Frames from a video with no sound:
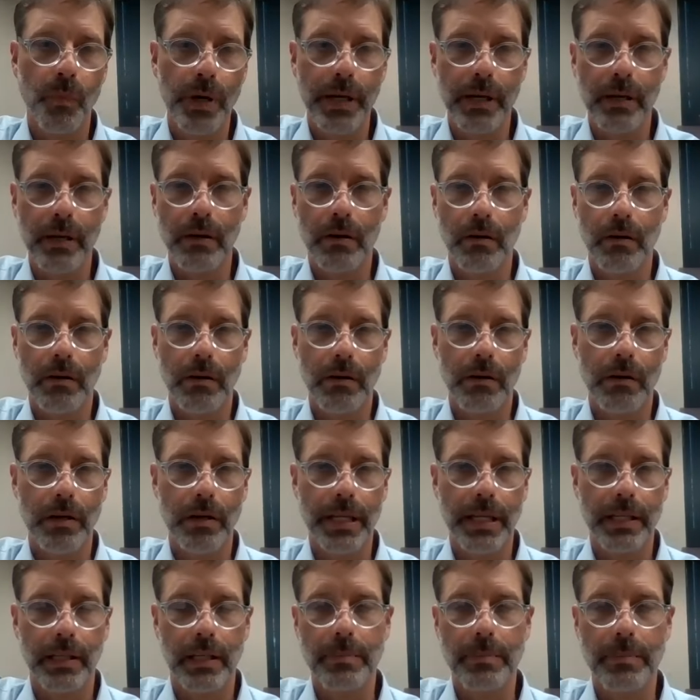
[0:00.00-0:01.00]
we
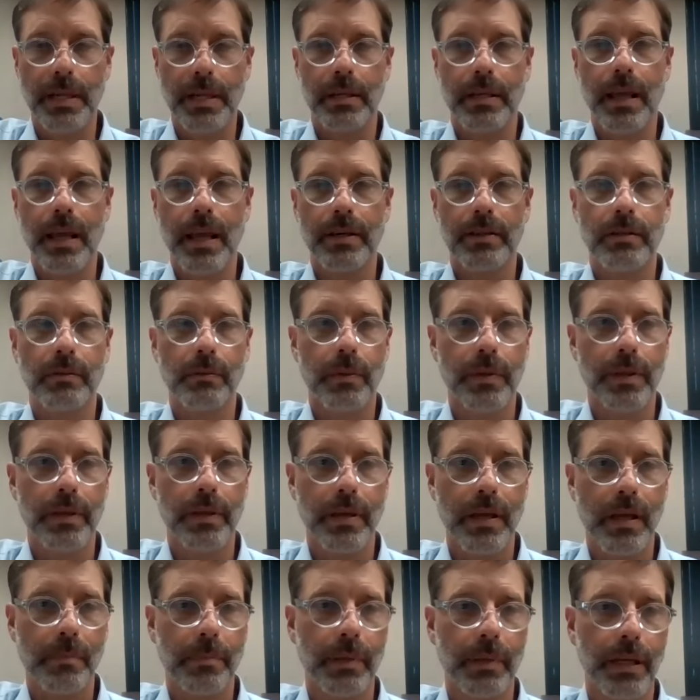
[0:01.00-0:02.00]
are in communication with
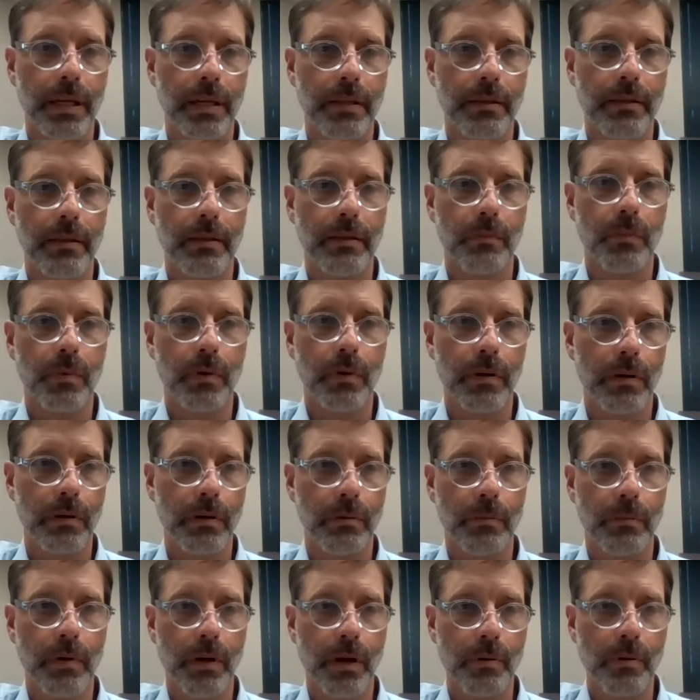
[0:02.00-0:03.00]
a company that
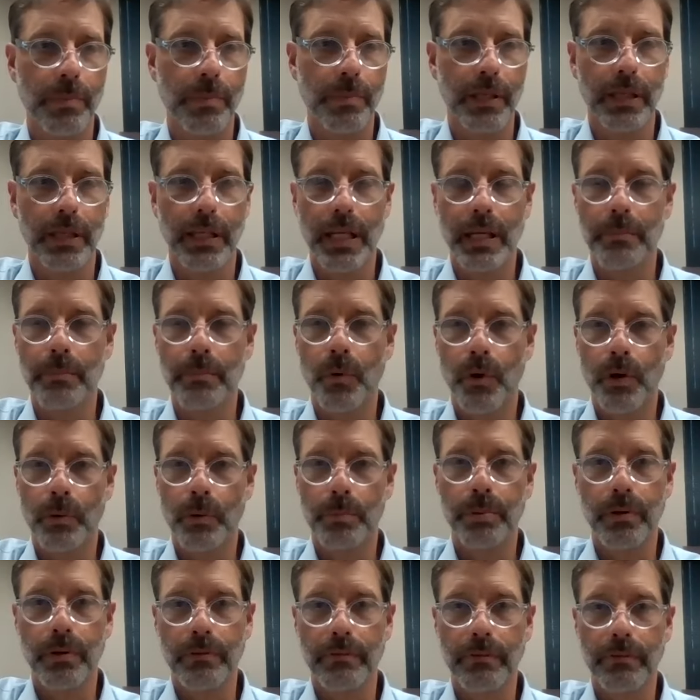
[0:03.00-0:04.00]
we're hoping to get board
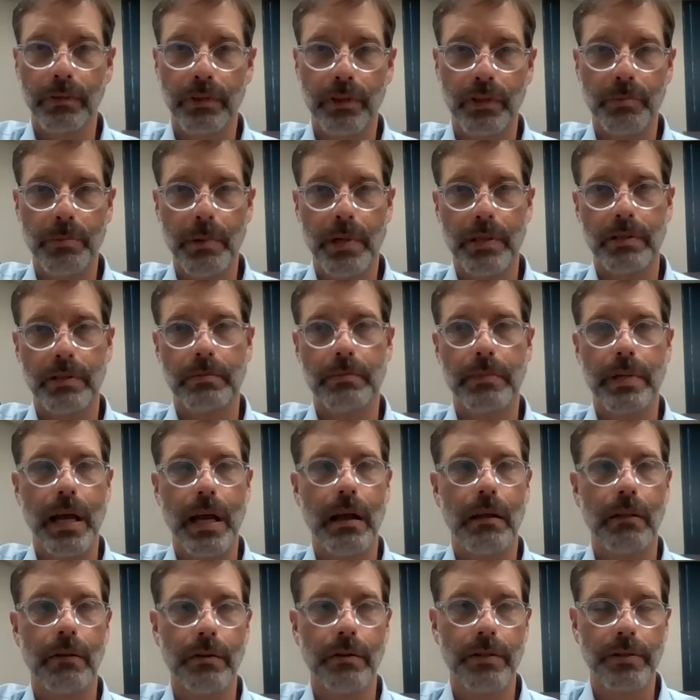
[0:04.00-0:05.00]
approval to spend some
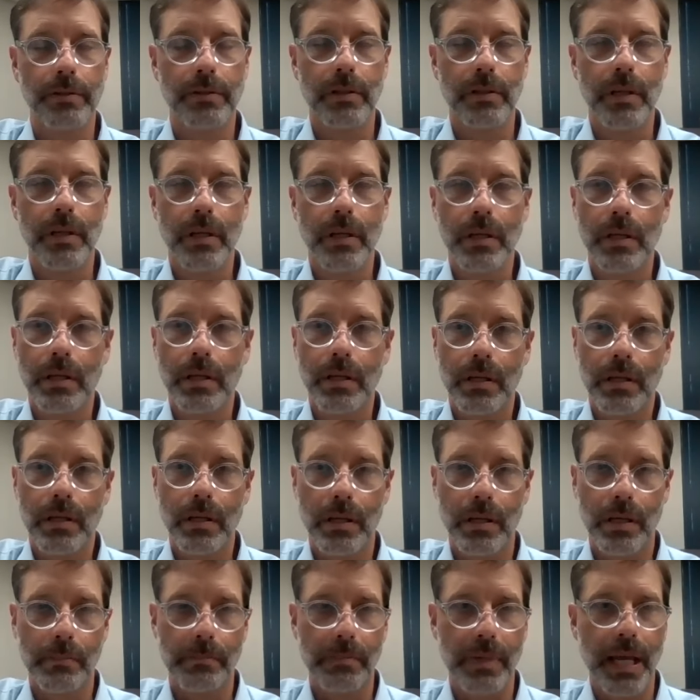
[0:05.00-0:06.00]
dollars
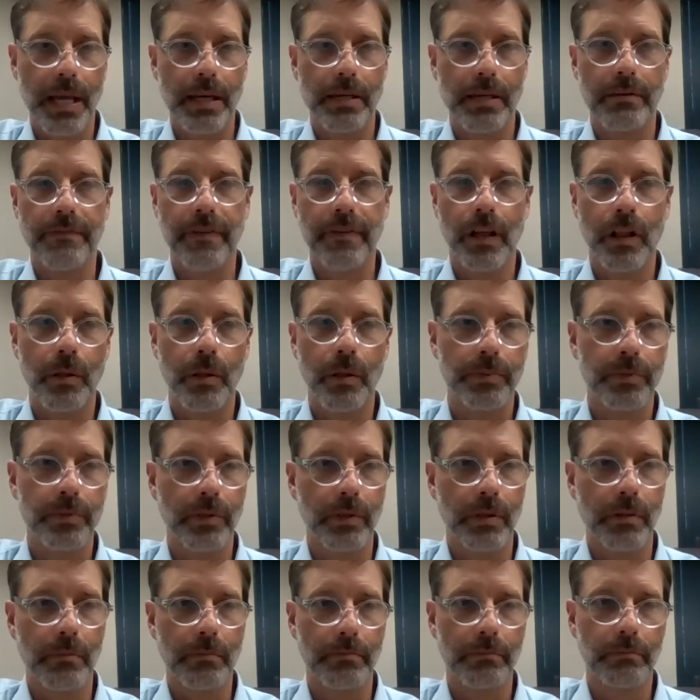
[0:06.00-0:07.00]
and develop
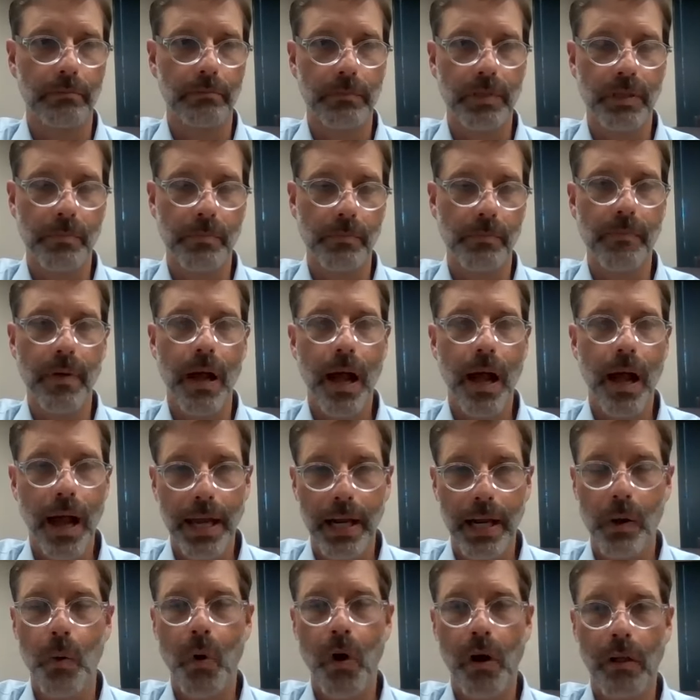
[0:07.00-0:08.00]
some
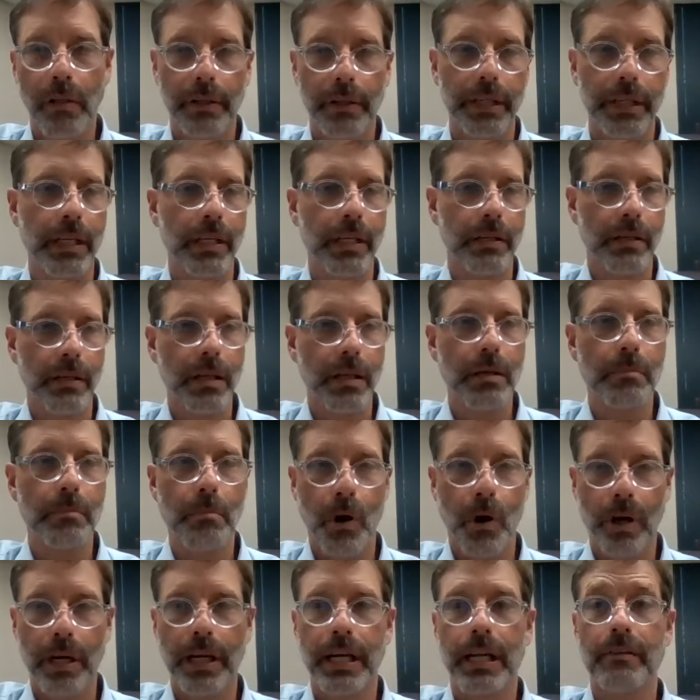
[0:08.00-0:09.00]
high quality
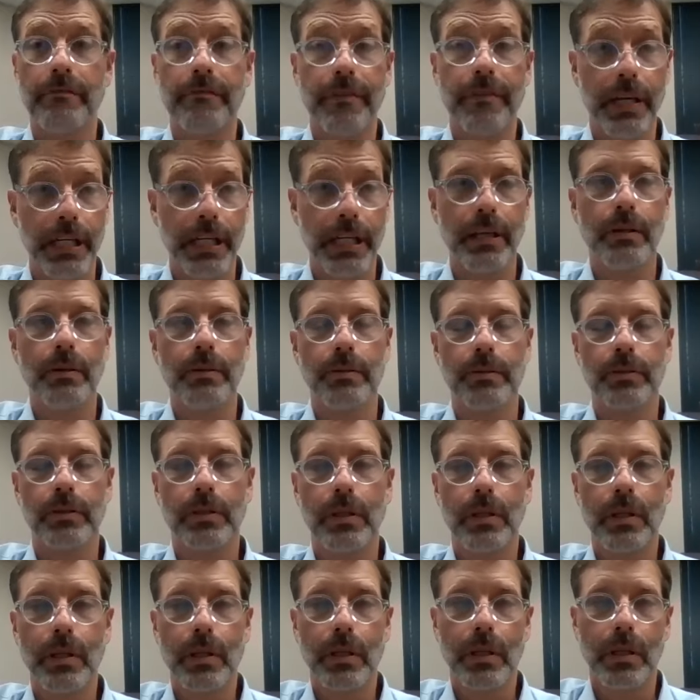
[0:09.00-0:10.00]
marketing videos
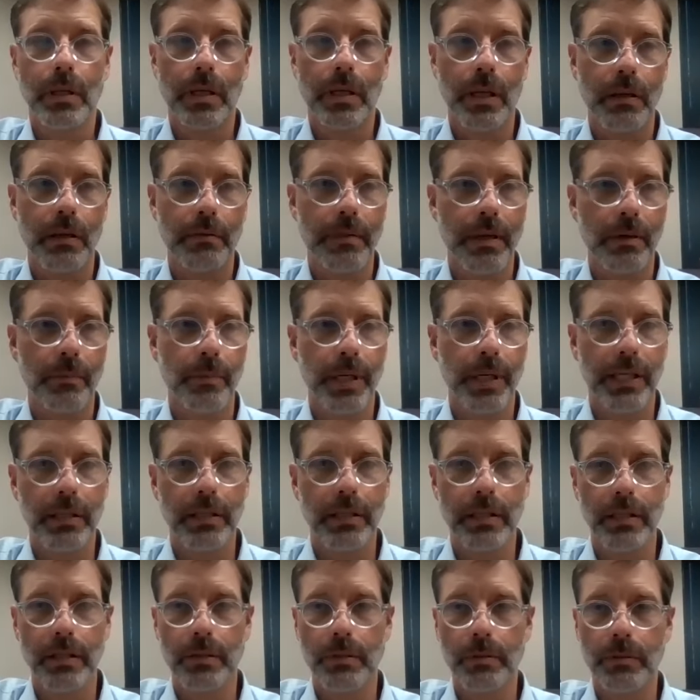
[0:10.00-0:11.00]
that we
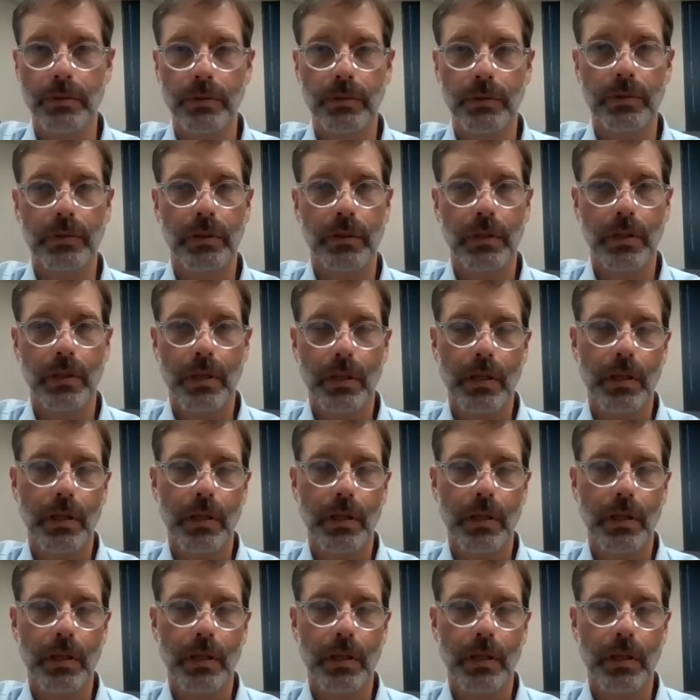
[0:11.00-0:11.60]
can use